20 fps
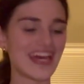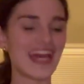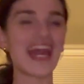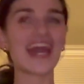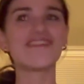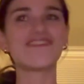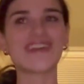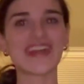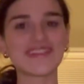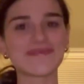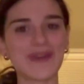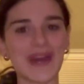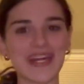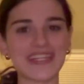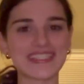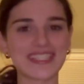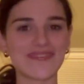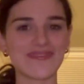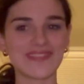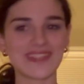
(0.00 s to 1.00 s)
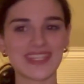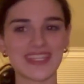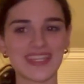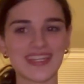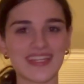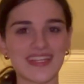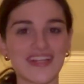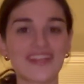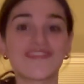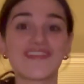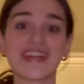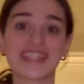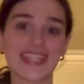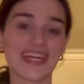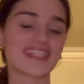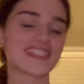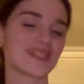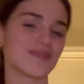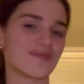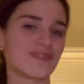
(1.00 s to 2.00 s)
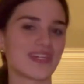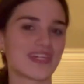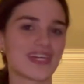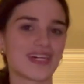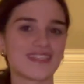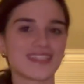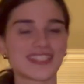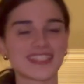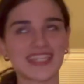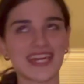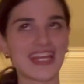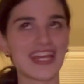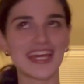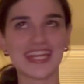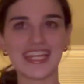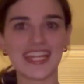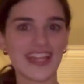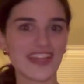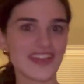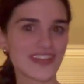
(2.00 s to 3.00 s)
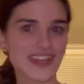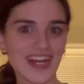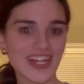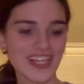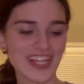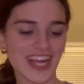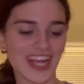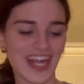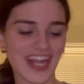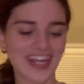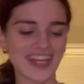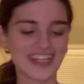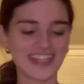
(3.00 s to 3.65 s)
If I buy something or if I like something, I'll just get it in another color.